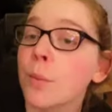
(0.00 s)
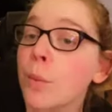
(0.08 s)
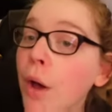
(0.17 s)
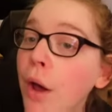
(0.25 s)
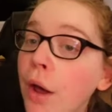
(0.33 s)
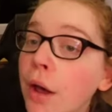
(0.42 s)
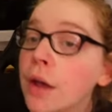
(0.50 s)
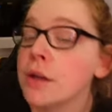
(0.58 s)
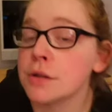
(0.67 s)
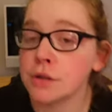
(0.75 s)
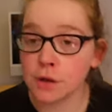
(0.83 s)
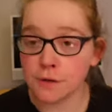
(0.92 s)
were
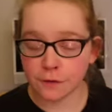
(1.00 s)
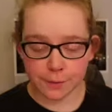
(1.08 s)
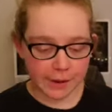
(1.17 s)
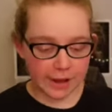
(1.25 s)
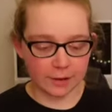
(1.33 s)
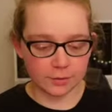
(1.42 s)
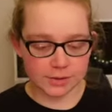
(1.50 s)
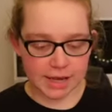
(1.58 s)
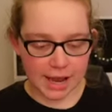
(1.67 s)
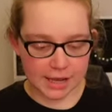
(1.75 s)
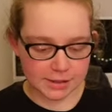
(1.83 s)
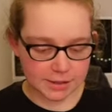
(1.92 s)
2 for £1,
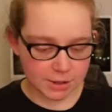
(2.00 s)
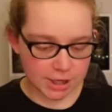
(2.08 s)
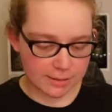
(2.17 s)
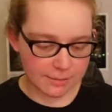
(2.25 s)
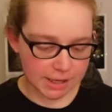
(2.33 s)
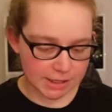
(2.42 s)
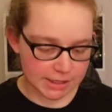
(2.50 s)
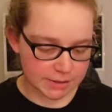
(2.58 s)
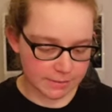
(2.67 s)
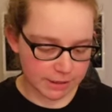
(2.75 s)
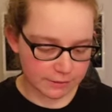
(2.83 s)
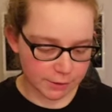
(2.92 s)
and Jamie and
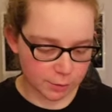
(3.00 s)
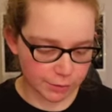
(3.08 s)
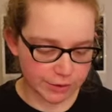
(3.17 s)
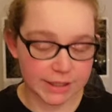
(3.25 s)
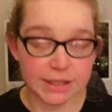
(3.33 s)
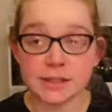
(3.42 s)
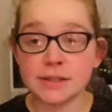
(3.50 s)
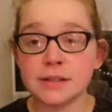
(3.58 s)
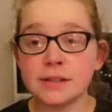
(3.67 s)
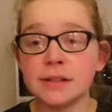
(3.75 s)
Isabella adore these.